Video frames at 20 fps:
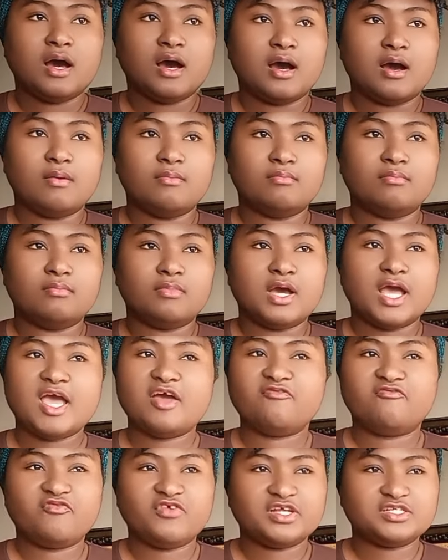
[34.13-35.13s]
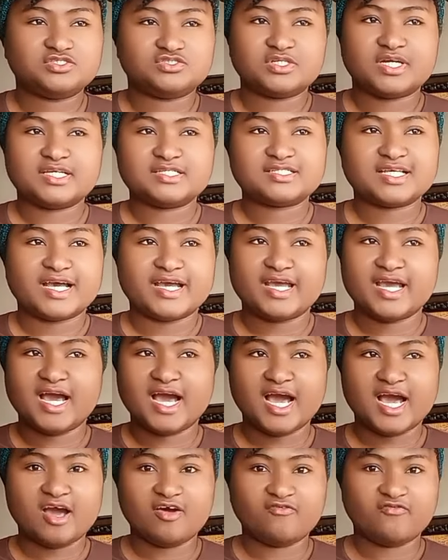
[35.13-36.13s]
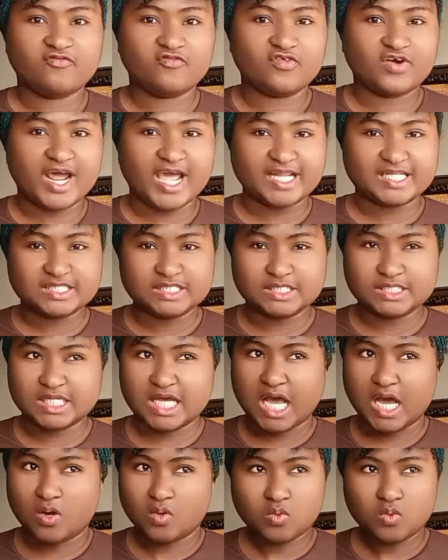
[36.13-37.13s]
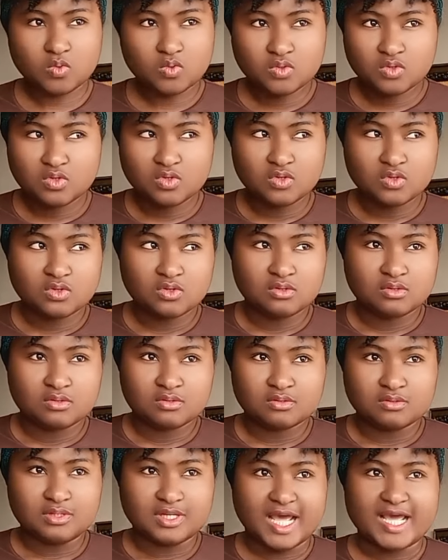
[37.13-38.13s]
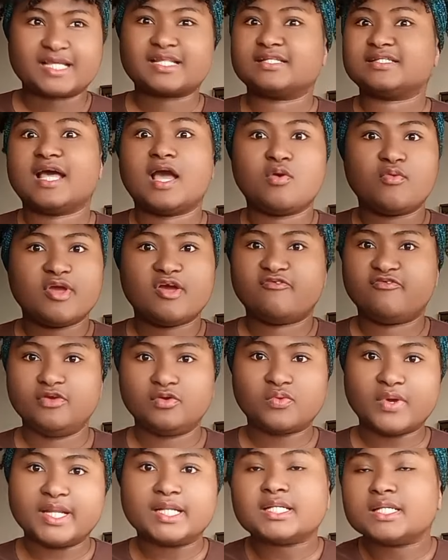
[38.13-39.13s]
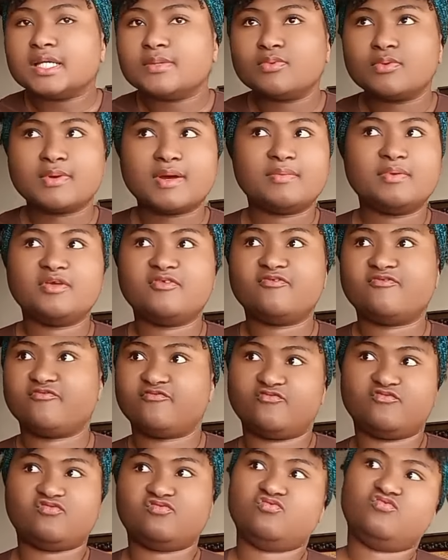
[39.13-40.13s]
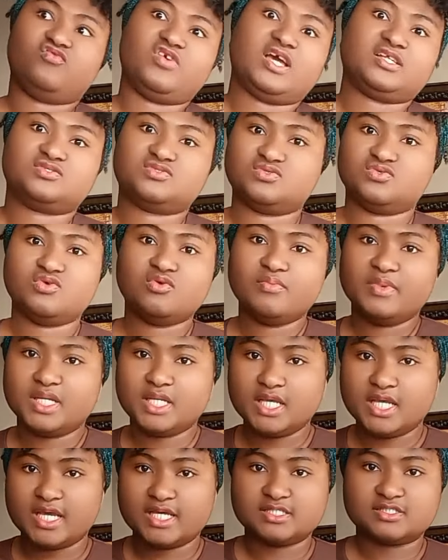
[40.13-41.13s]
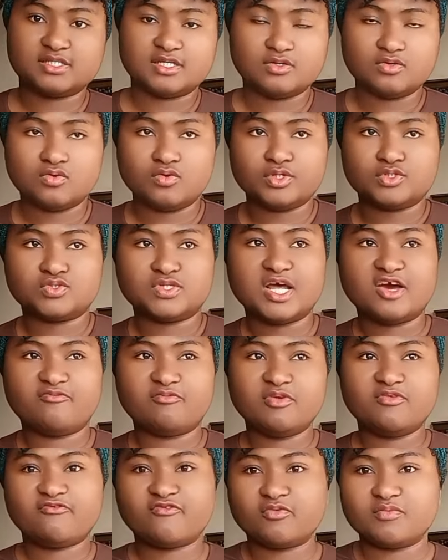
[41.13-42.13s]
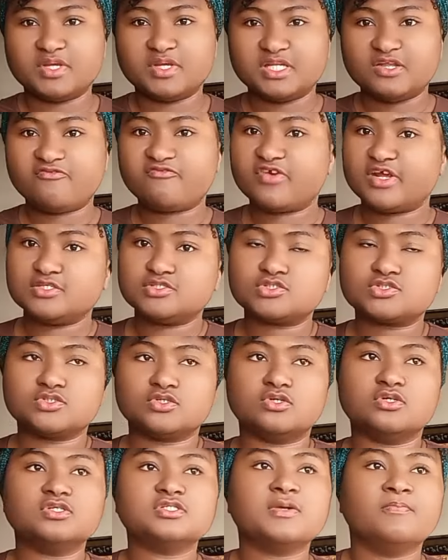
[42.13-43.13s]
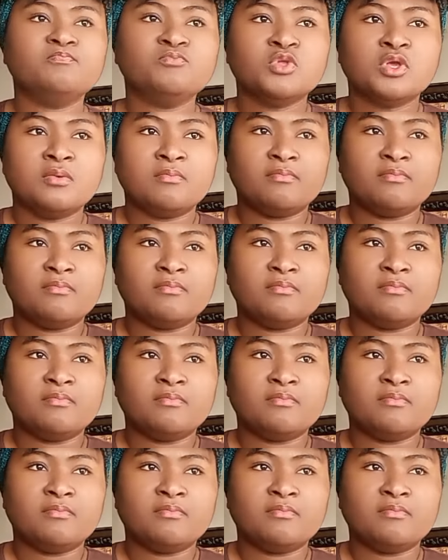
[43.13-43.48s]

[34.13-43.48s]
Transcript: Every dress I have right now, like that I wear frequently, probably if we had to go many years ago, it would have been from a different source.